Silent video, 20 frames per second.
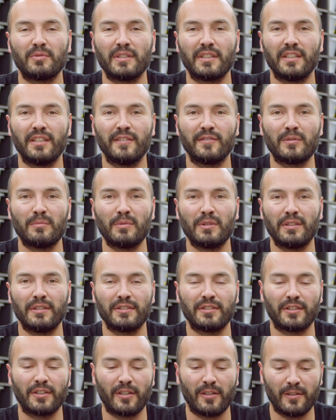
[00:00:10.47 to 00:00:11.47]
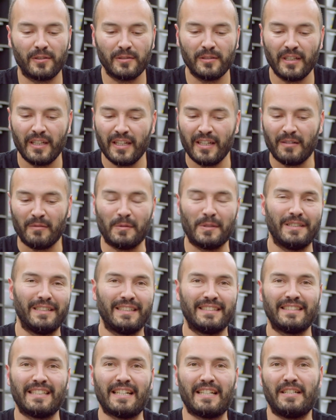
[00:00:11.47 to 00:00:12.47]
Rick here from Video Circle. Really
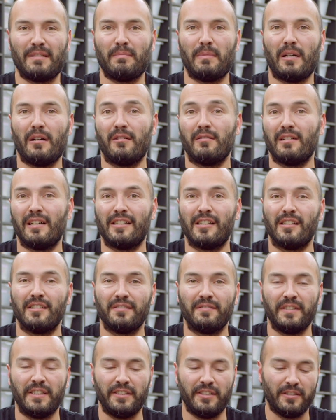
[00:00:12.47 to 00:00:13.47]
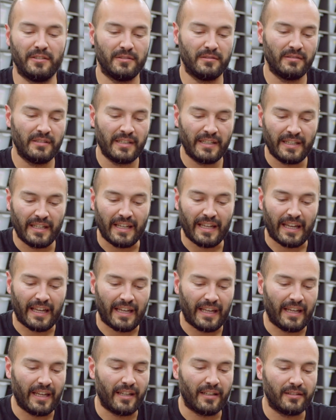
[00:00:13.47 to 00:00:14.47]
excited about another video,
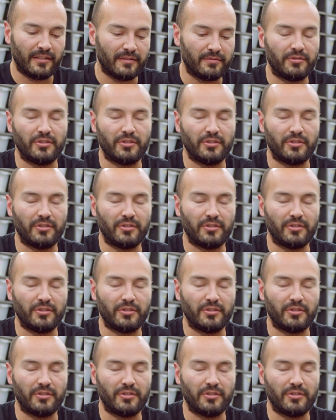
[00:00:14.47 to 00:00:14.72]
and